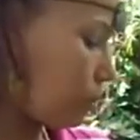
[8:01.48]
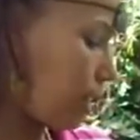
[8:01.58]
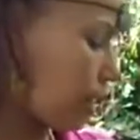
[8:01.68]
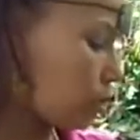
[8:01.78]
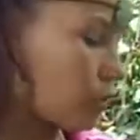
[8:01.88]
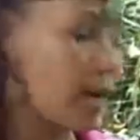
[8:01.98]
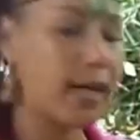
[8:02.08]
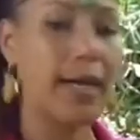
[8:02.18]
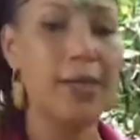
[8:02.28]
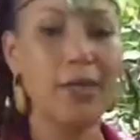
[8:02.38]
yeah, try
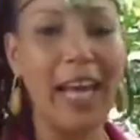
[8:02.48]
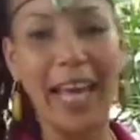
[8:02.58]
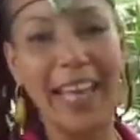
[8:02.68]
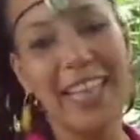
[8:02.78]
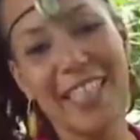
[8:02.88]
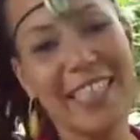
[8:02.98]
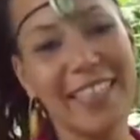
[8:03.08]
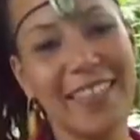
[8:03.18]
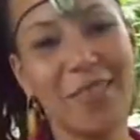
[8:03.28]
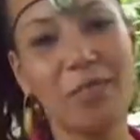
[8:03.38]
it out. And that's
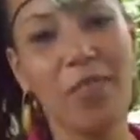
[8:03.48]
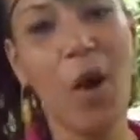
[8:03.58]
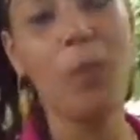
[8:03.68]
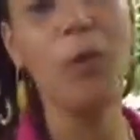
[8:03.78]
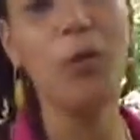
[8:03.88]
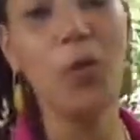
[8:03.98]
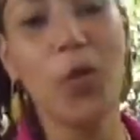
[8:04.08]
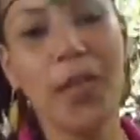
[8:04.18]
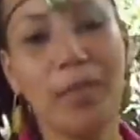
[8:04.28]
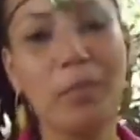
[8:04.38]
it. Hope you
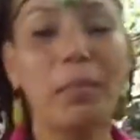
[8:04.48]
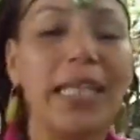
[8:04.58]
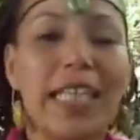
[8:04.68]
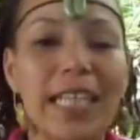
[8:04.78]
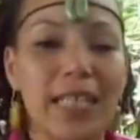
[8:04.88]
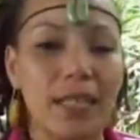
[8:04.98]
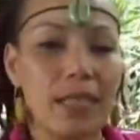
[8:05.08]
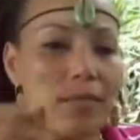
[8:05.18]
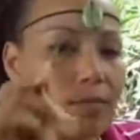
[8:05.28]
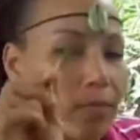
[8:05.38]
enjoyed. Peace.